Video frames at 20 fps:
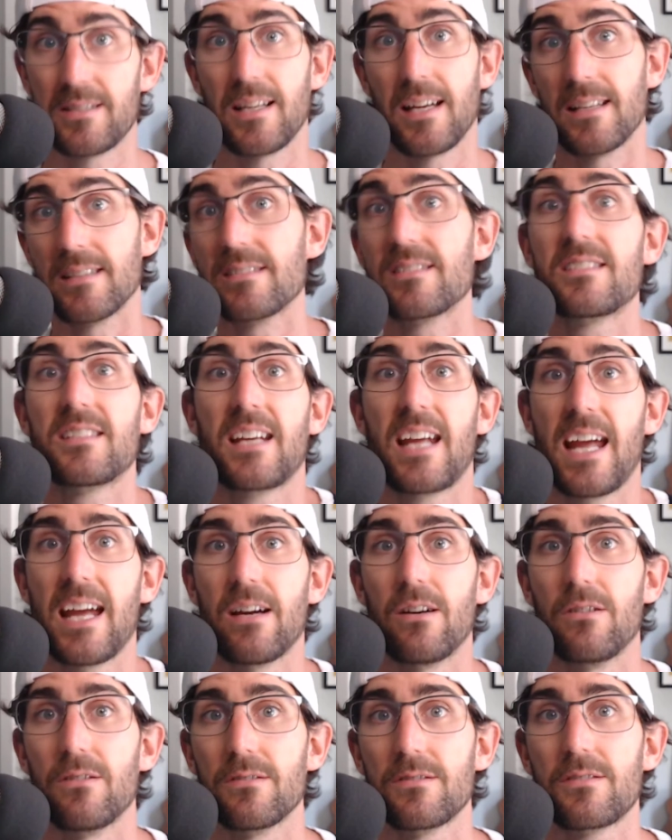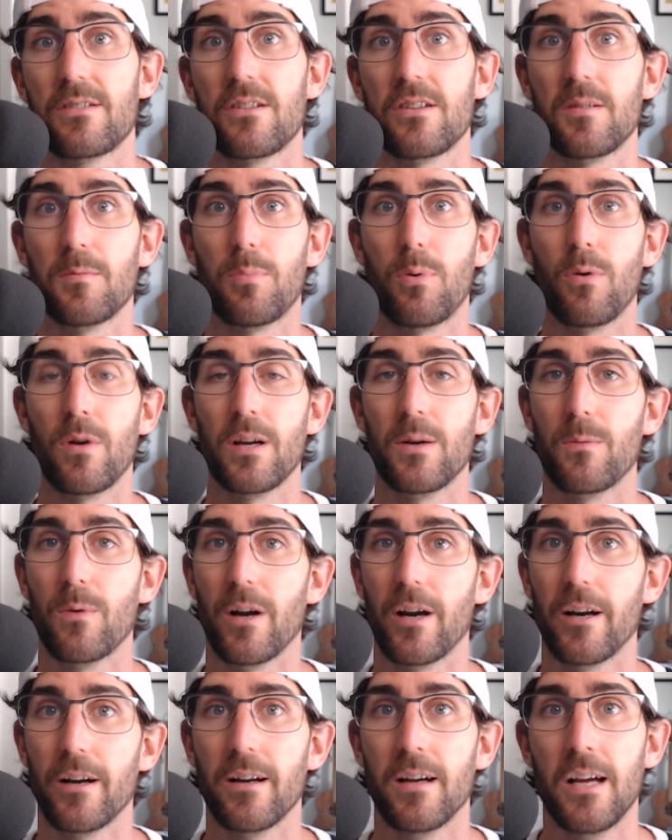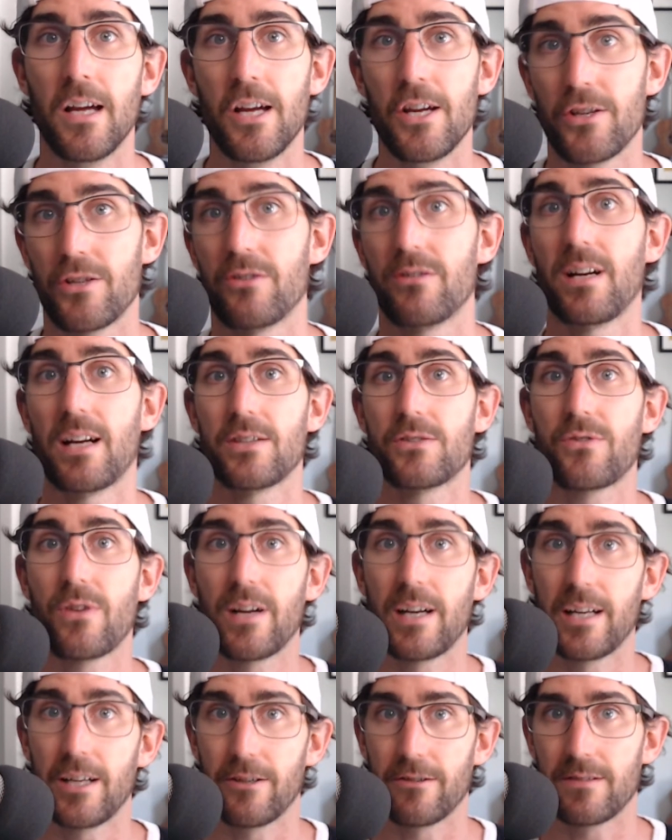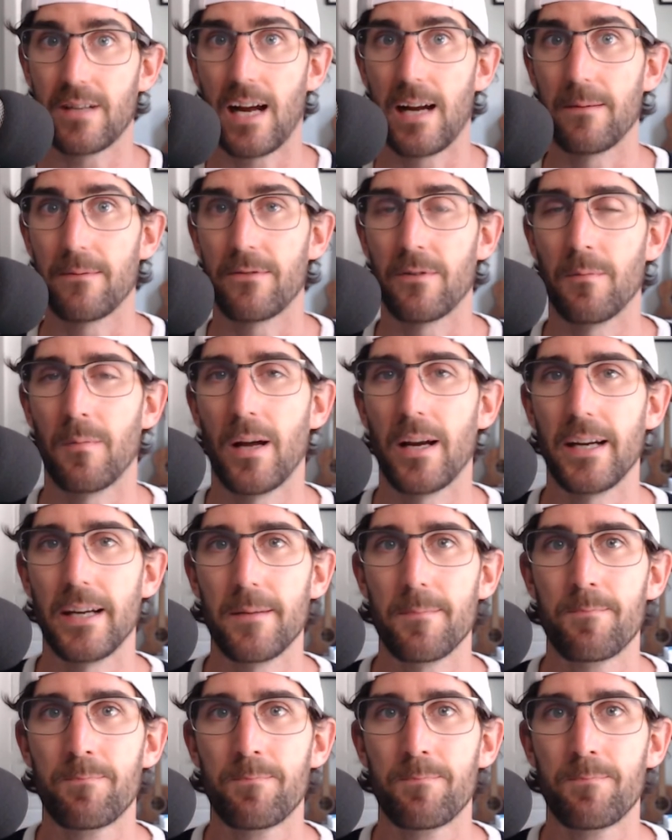that scales to the point where you're not trading your time for money.